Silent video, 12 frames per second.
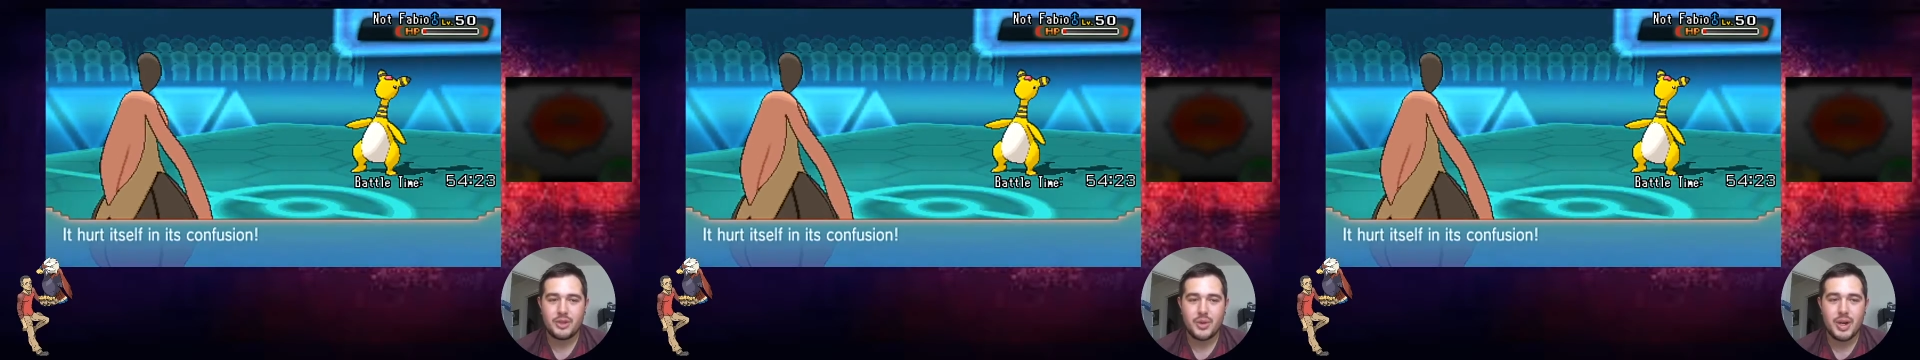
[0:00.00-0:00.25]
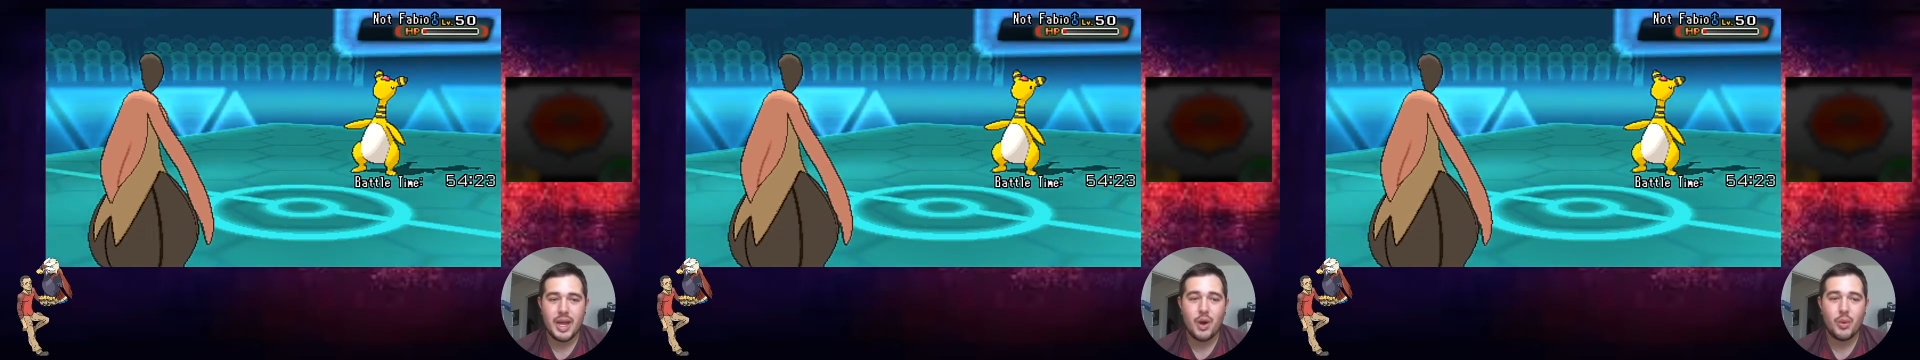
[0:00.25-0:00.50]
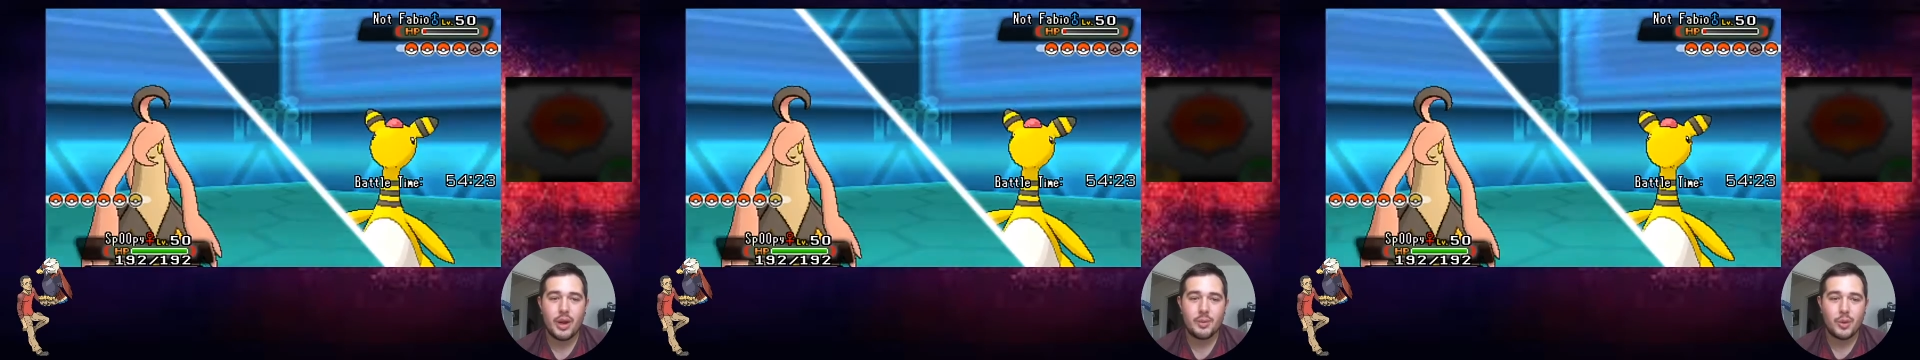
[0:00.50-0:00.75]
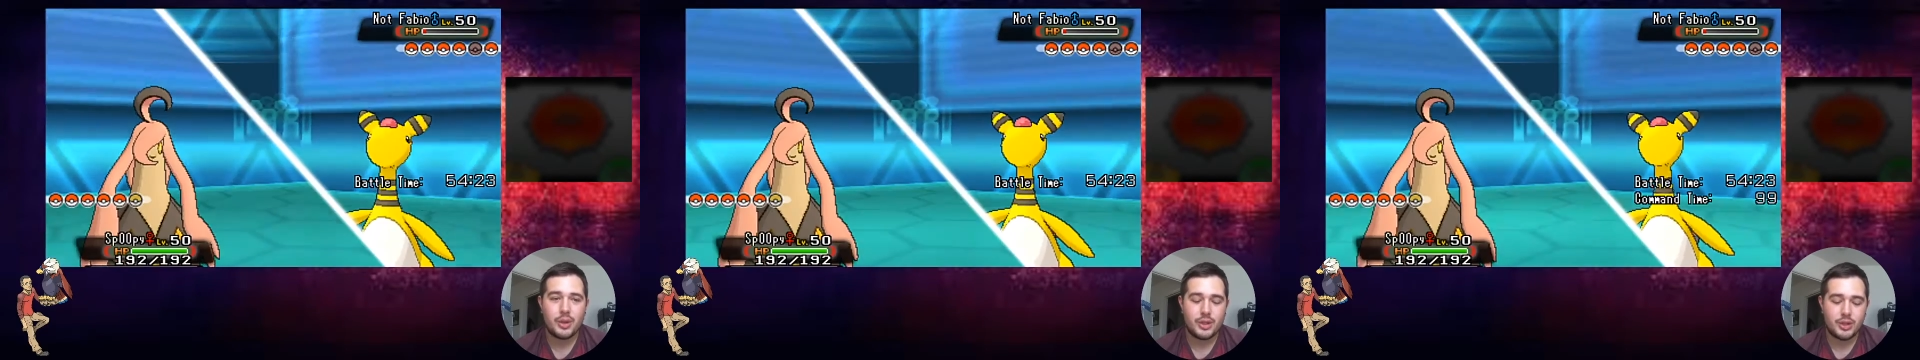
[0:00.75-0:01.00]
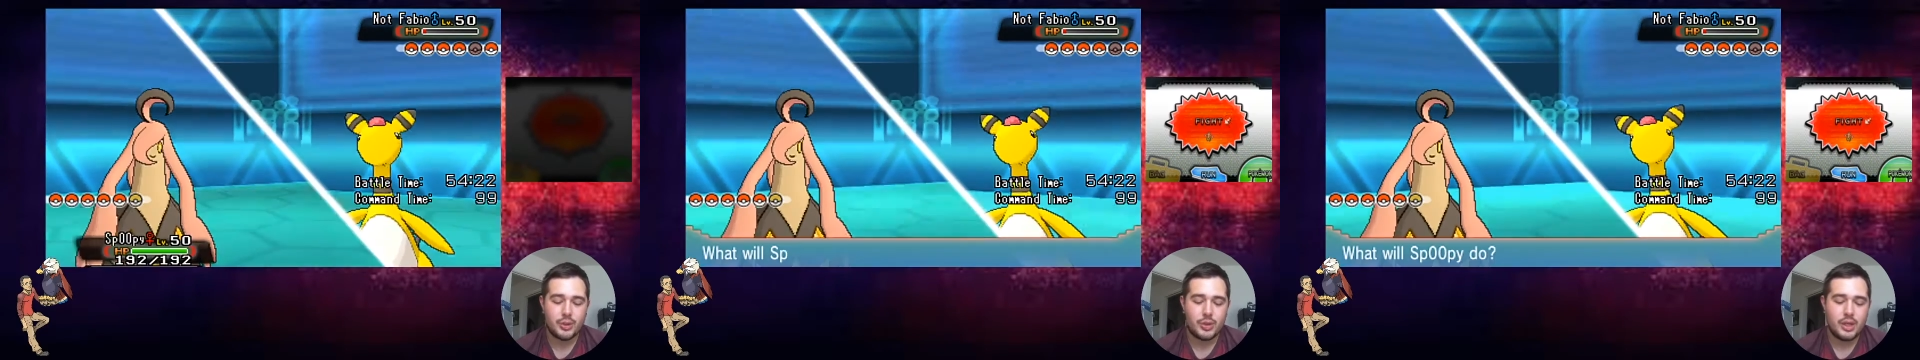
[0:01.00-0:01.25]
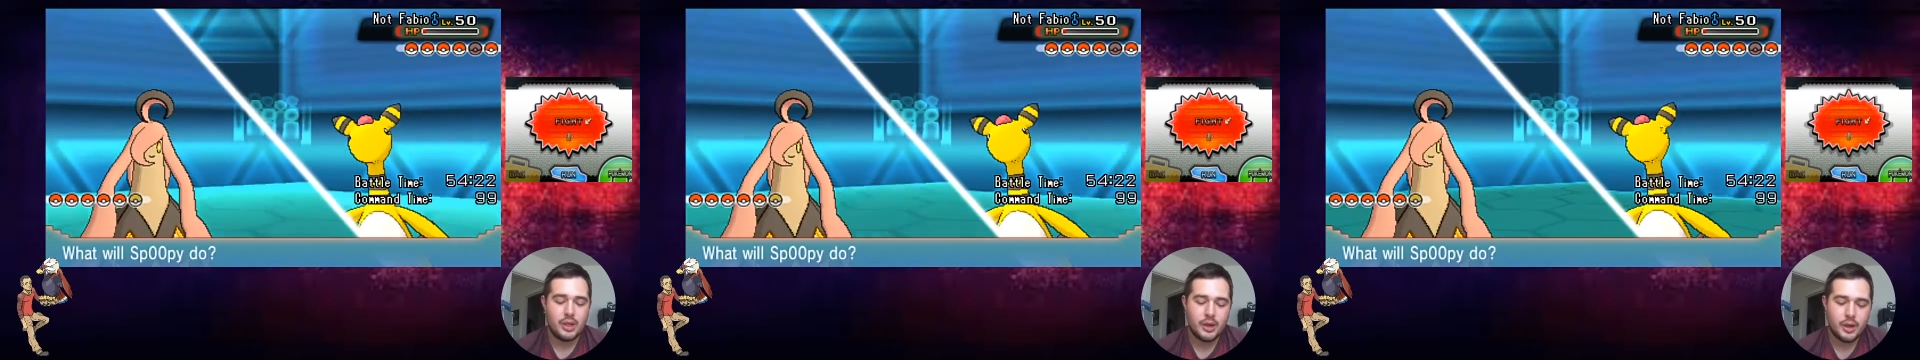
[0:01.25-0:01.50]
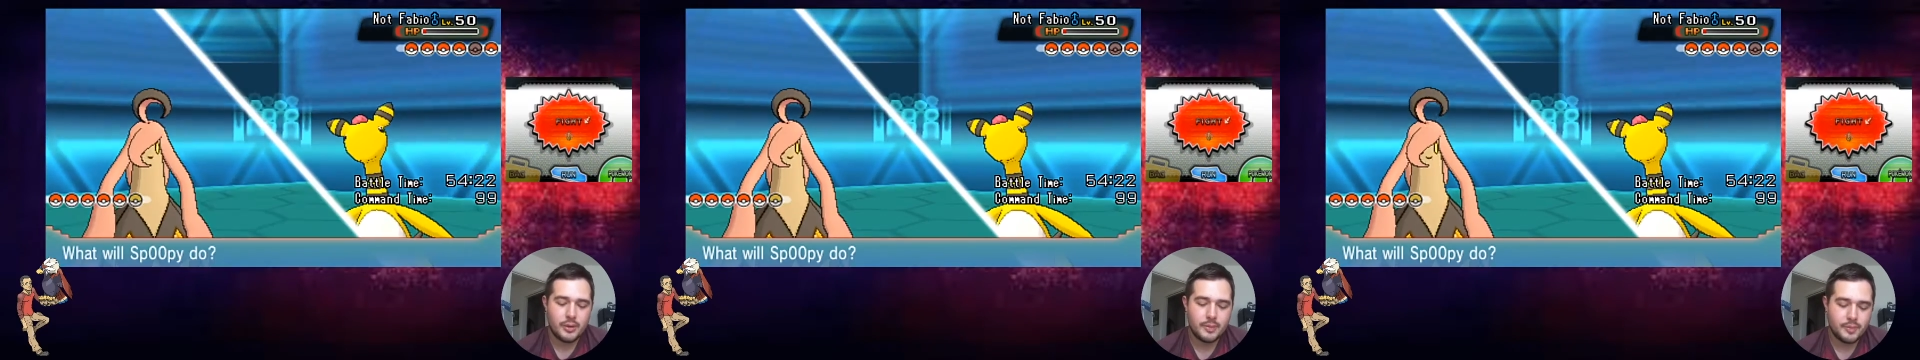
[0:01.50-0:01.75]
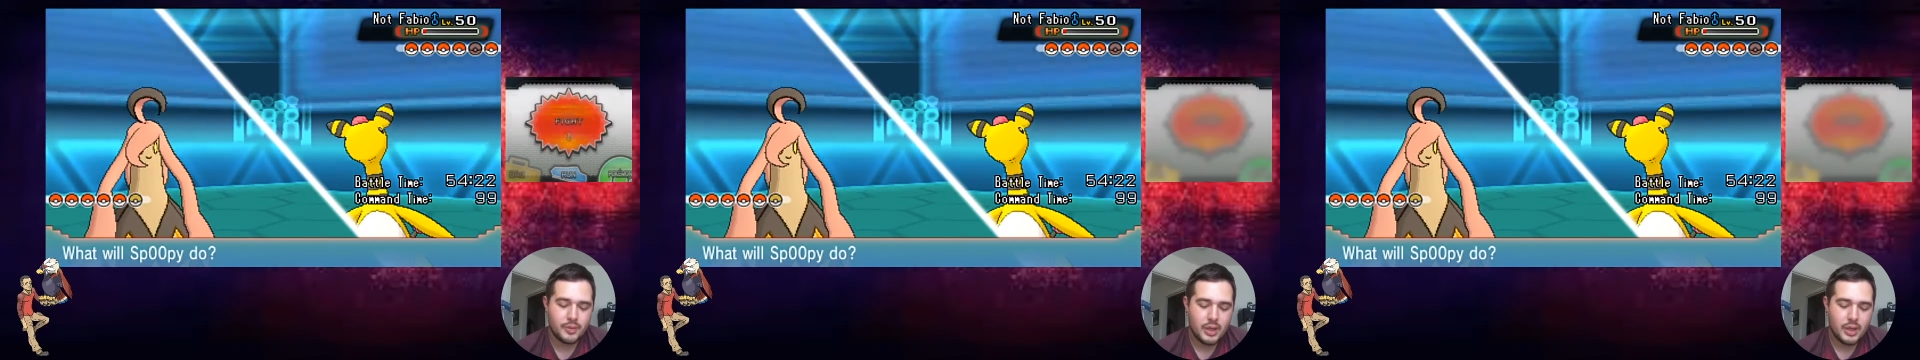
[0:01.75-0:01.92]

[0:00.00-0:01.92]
So now what I'm going to do here